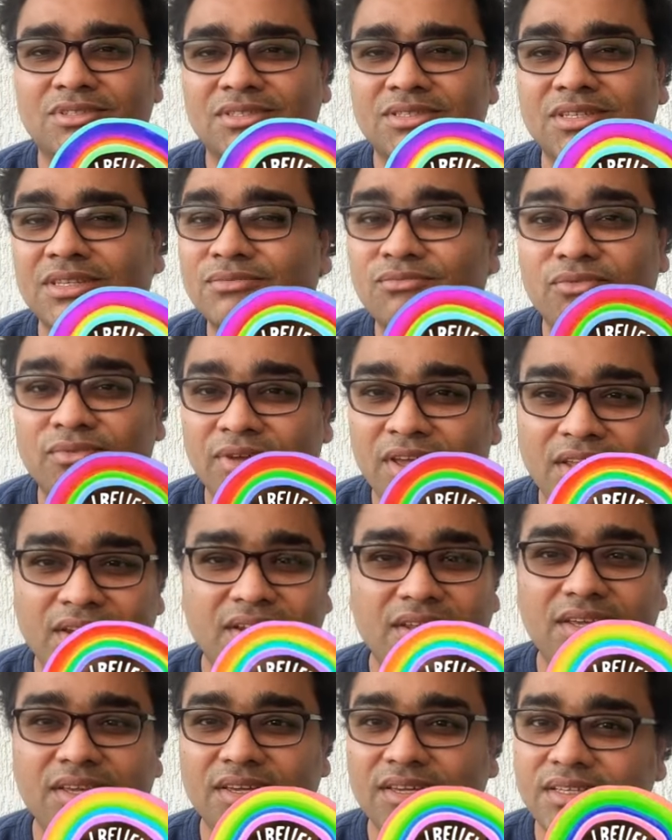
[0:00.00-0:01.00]
The
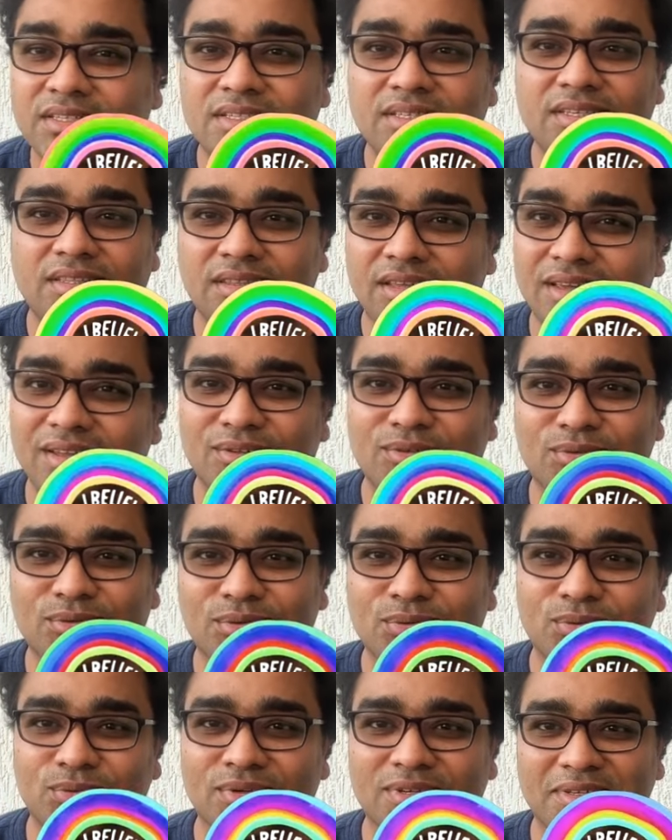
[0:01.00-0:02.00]
very easy thing to
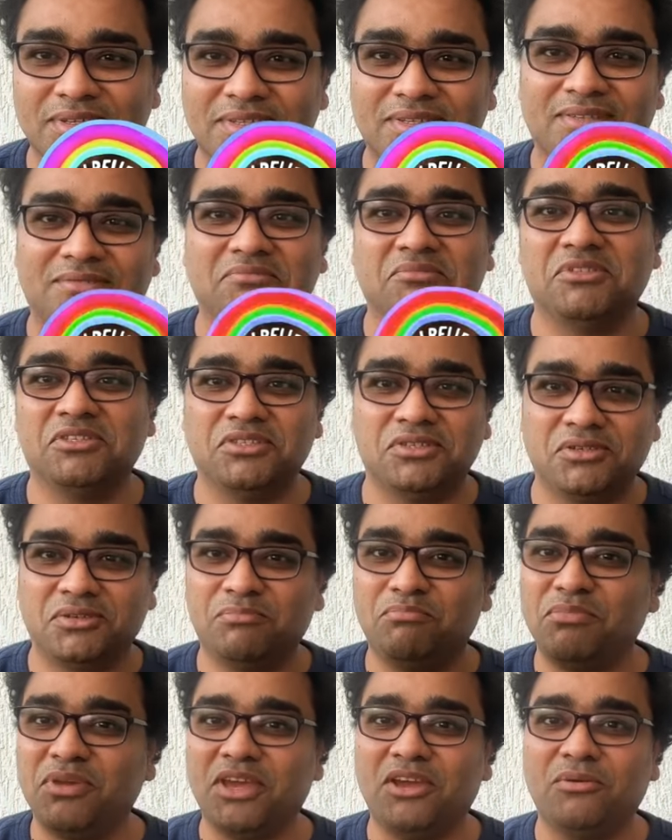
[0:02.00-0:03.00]
do is just
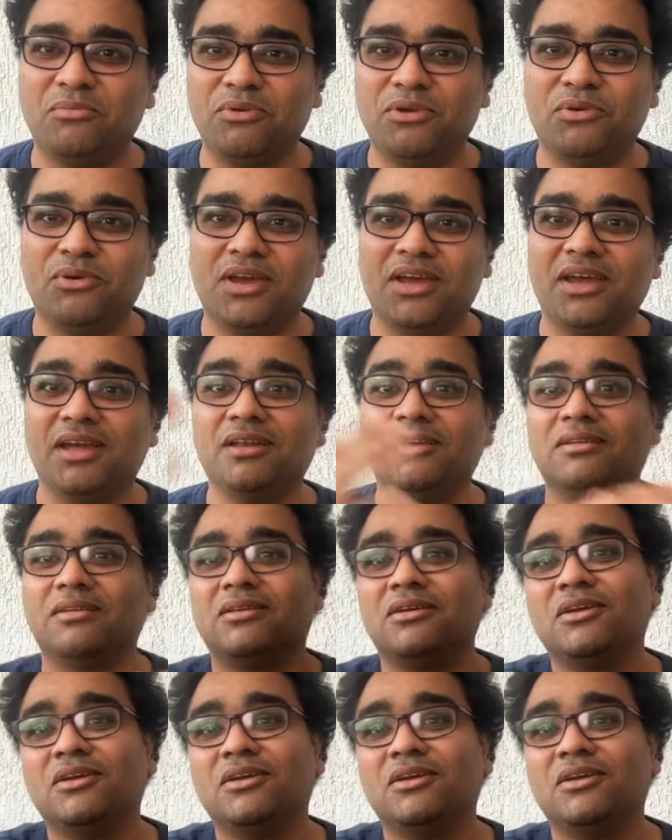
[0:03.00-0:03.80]
pick up your hand,